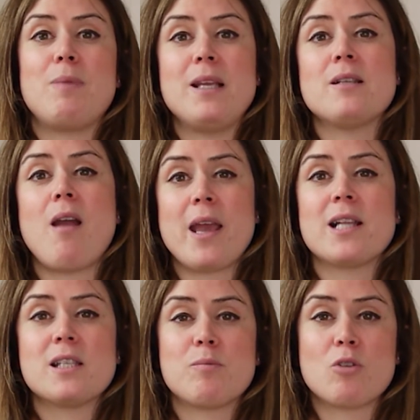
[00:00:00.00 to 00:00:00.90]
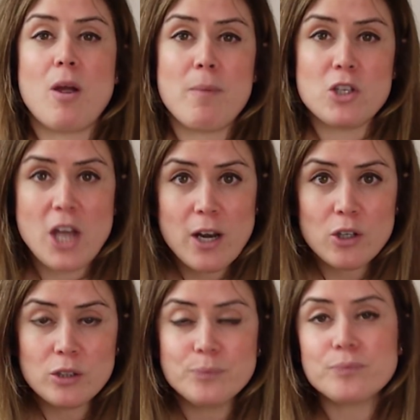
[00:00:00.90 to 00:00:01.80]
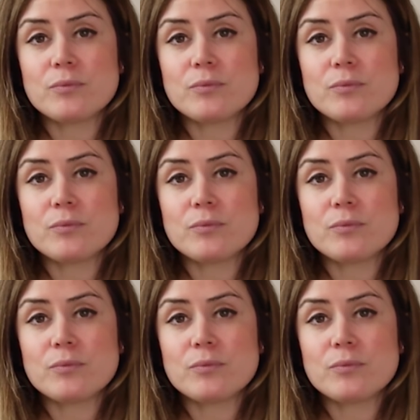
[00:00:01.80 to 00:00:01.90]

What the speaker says: Please like and subscribe my channel,